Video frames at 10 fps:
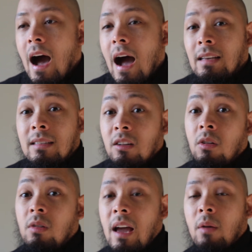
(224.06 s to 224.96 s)

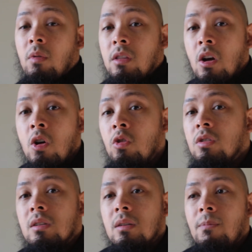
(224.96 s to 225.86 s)
still, like with
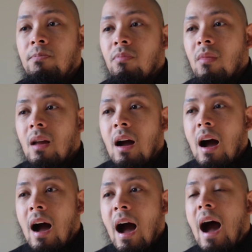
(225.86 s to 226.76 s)
those,
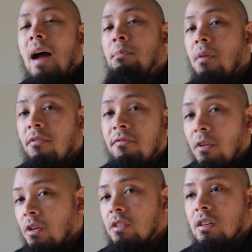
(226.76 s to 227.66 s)
I
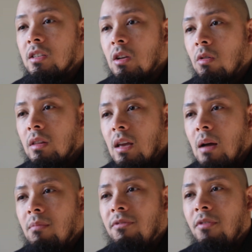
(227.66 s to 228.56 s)
prefer to soak
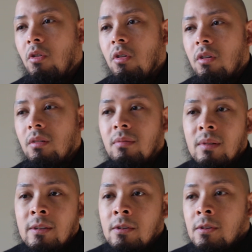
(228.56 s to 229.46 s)
them for
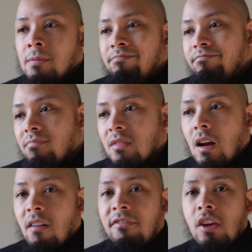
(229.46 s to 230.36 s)

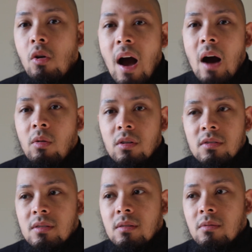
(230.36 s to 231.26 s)
a few
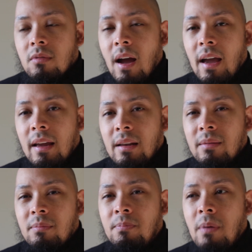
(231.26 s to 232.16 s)
hours, right?
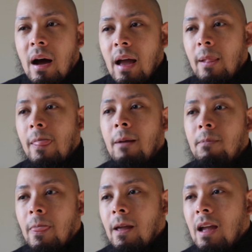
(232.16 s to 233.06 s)
But
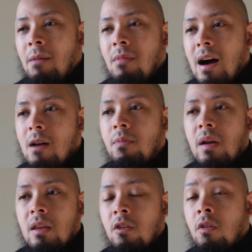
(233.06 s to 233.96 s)
in my
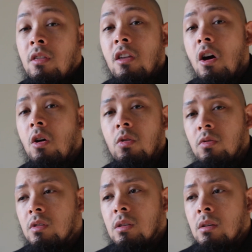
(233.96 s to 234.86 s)
opinion on
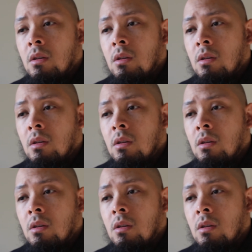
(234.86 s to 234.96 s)
those,